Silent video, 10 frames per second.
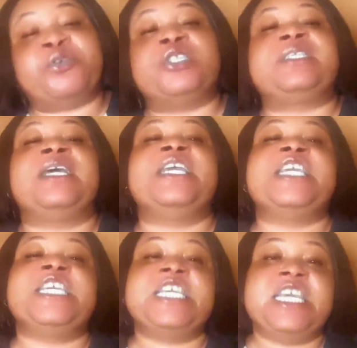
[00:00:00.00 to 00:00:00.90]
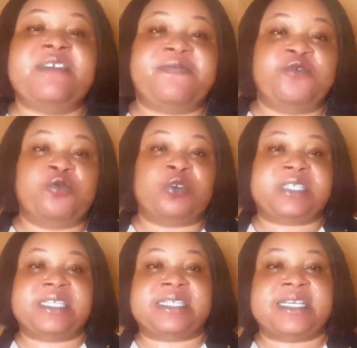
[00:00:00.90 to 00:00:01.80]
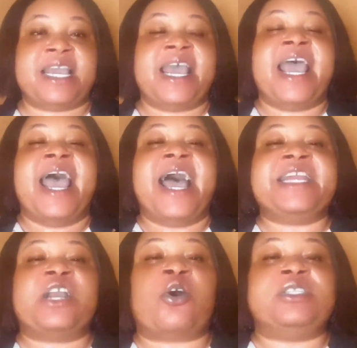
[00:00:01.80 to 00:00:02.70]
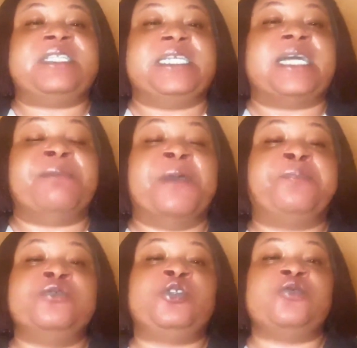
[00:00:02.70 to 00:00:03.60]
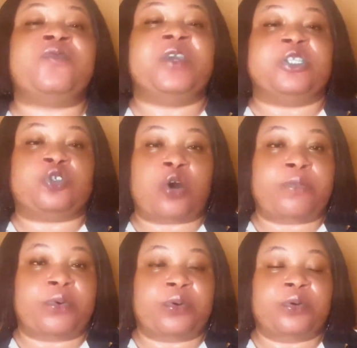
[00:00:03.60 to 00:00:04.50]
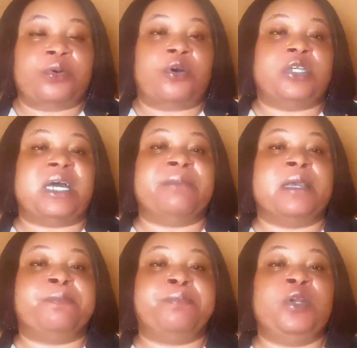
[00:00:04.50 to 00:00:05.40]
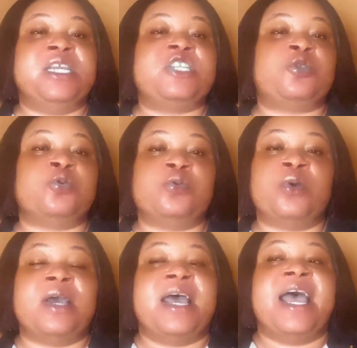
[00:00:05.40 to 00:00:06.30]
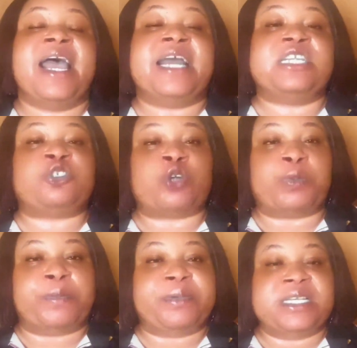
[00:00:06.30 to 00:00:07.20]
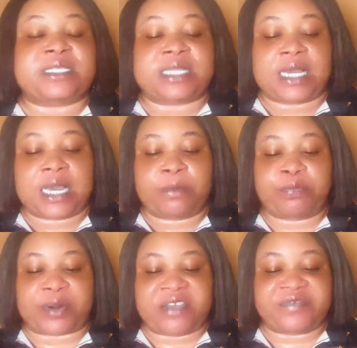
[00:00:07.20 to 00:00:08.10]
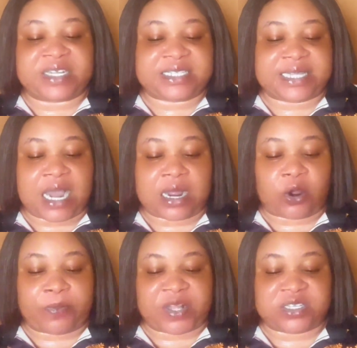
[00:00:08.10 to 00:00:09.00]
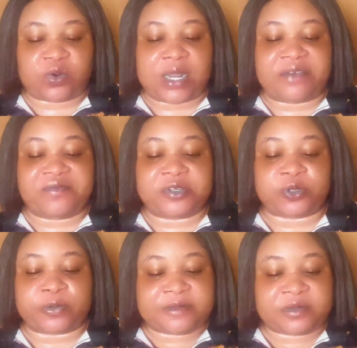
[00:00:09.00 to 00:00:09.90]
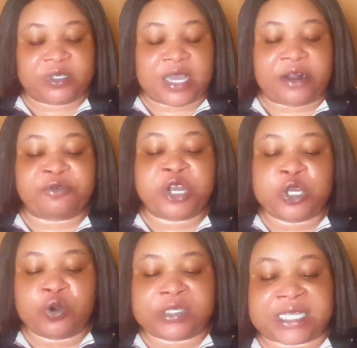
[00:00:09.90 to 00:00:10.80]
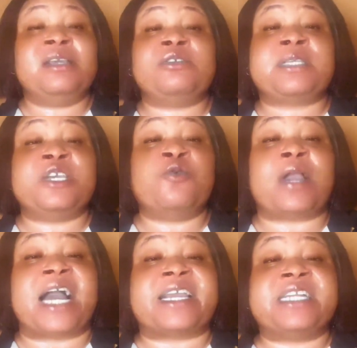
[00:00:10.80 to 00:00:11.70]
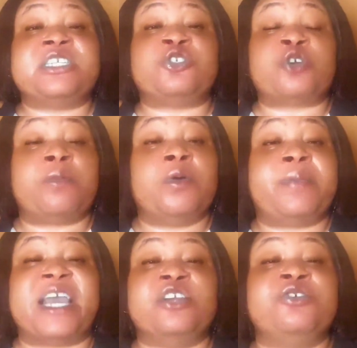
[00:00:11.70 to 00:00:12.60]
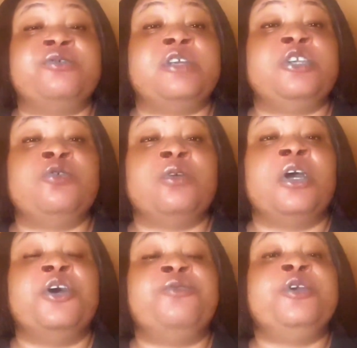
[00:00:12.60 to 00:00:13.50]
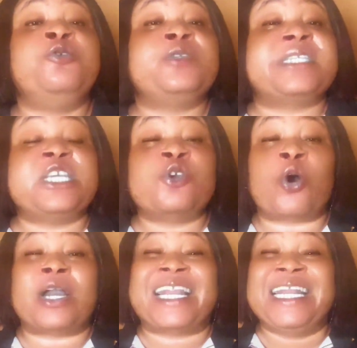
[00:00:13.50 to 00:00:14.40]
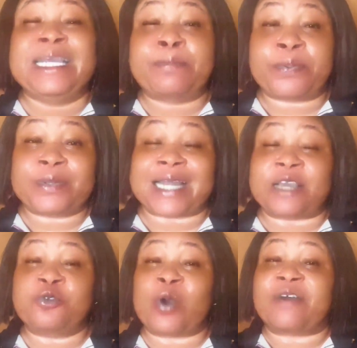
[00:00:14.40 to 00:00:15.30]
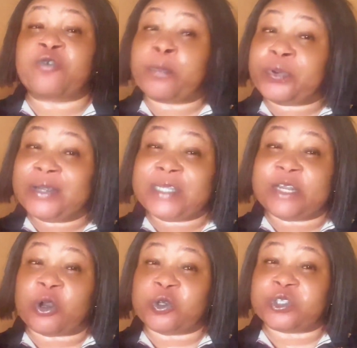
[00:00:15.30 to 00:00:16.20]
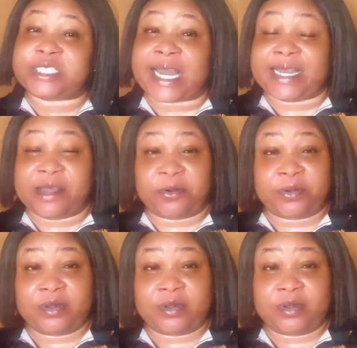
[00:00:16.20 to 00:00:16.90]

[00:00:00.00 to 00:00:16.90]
But if you notice any content that may put you in trouble or that may lead to any trouble, please private that particular video. Reuse, you see, you can get in trouble by reusing your clip that you have uploaded on your channel.